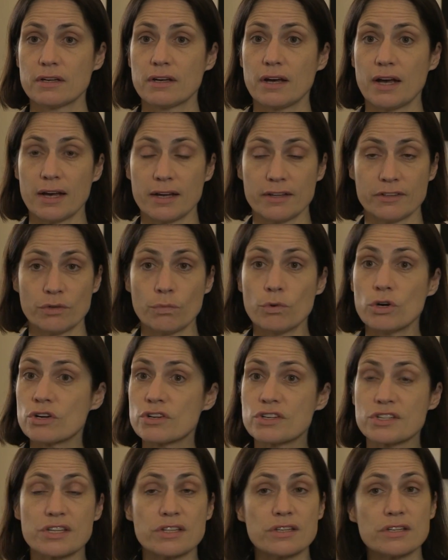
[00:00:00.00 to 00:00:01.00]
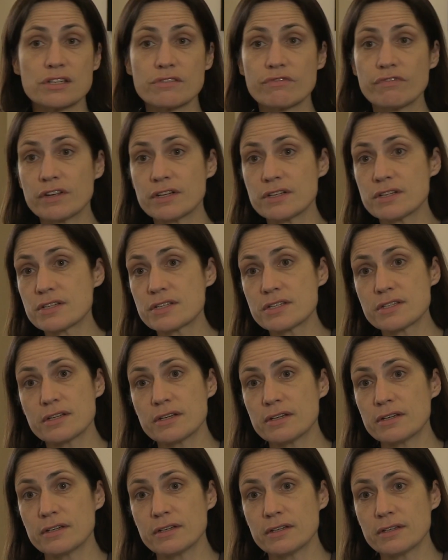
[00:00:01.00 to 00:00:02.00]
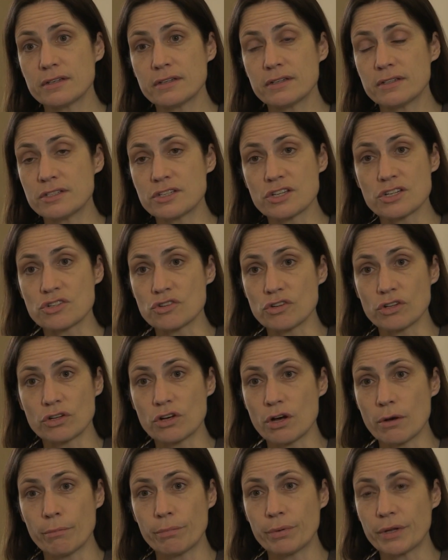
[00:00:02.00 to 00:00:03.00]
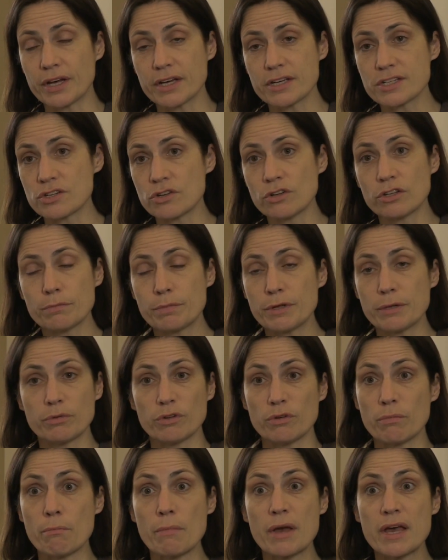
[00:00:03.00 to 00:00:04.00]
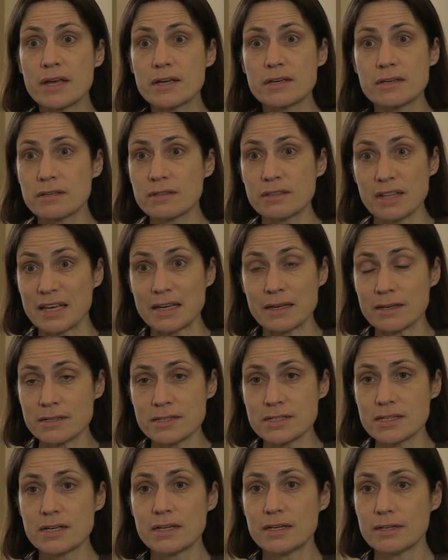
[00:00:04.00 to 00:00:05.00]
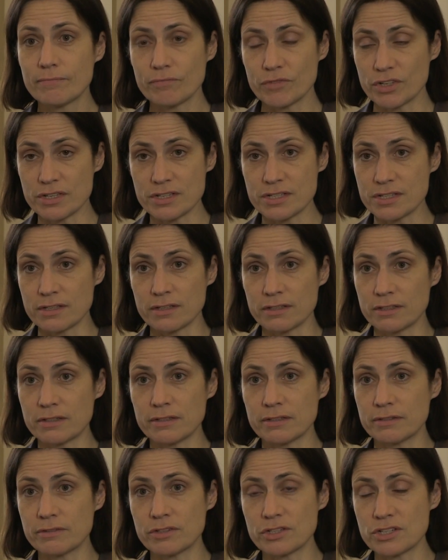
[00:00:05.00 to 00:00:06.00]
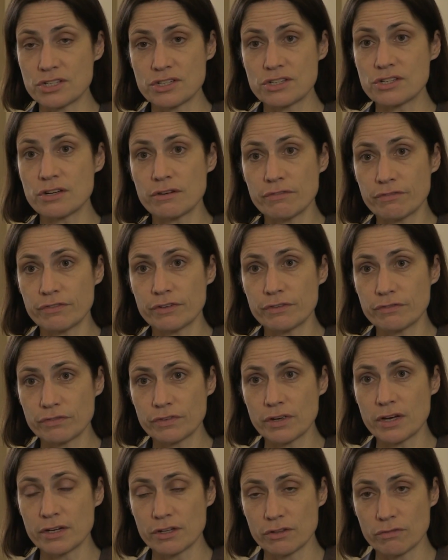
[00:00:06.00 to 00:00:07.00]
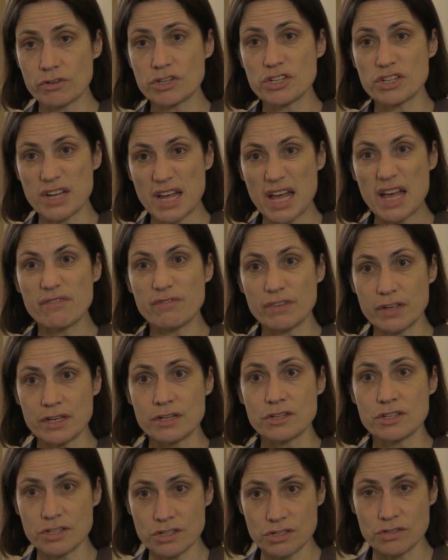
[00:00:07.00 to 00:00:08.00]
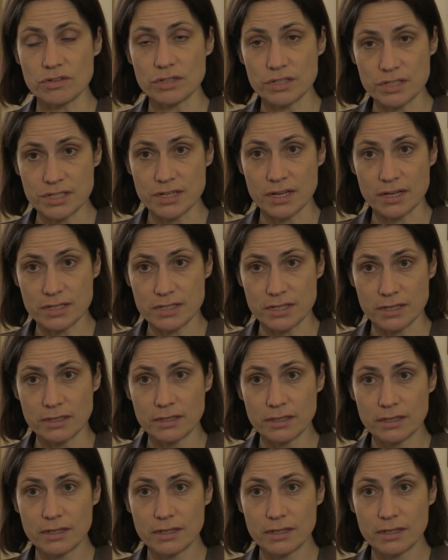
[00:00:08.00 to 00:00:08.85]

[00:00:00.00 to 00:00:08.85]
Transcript: and the workers in the defence industrial complex and all the people who make things that are still the stuff of kind of the Russian heavy industrial sector.